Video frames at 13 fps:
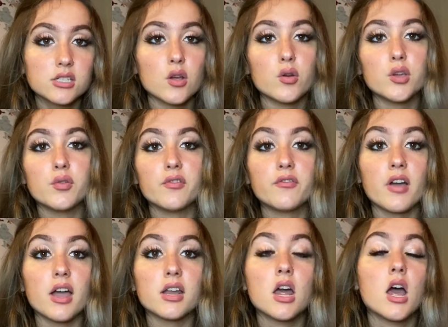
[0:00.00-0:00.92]
so you would
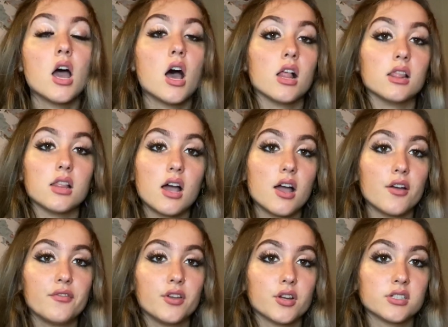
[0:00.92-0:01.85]
find a lot
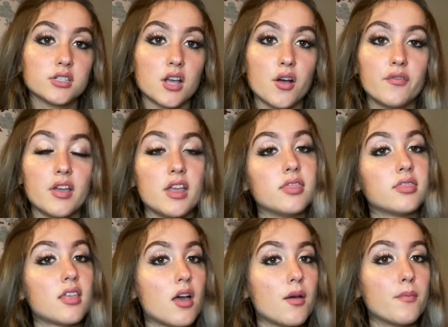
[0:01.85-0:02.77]
of yourself in
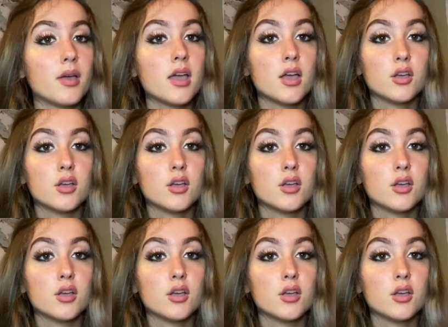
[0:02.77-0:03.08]
them,